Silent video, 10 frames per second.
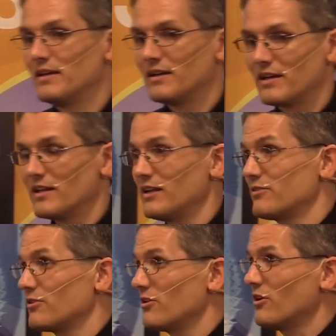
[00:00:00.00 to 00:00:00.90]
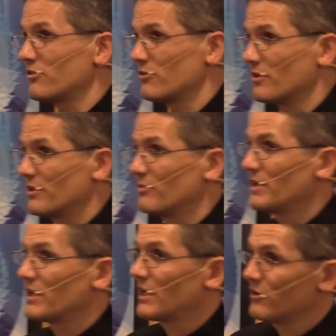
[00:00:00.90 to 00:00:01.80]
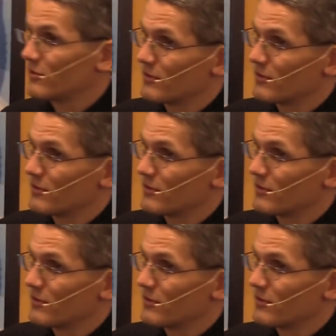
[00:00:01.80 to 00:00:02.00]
Unless they're also on their medications.